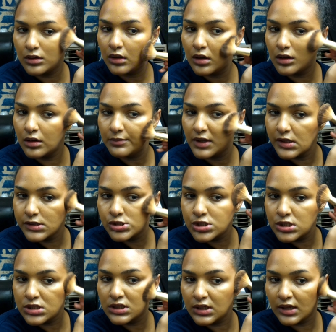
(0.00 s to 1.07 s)
on my
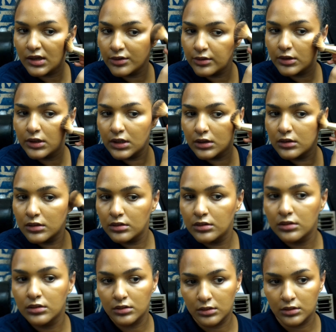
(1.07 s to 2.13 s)
cheek area
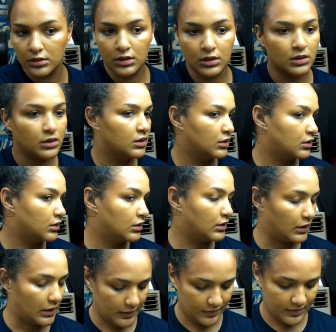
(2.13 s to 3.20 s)

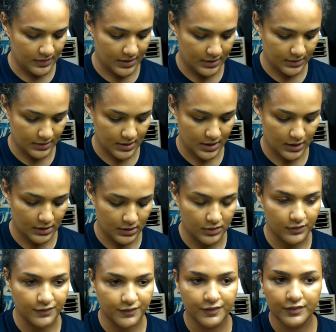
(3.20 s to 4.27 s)
and then kind
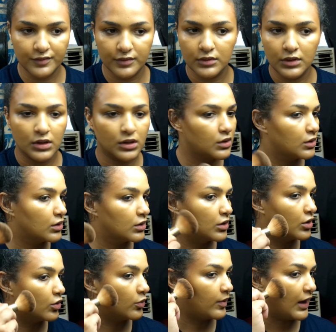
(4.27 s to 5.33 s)
of
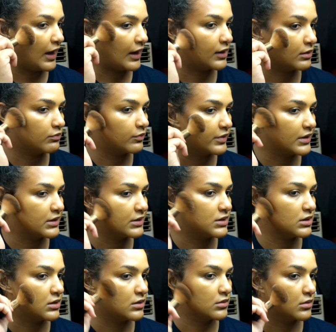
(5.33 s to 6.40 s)
go back and blend
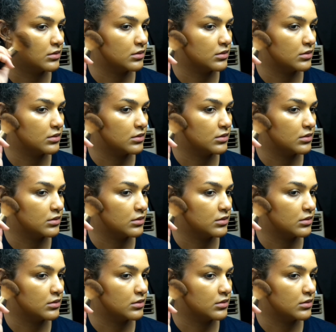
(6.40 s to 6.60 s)
it.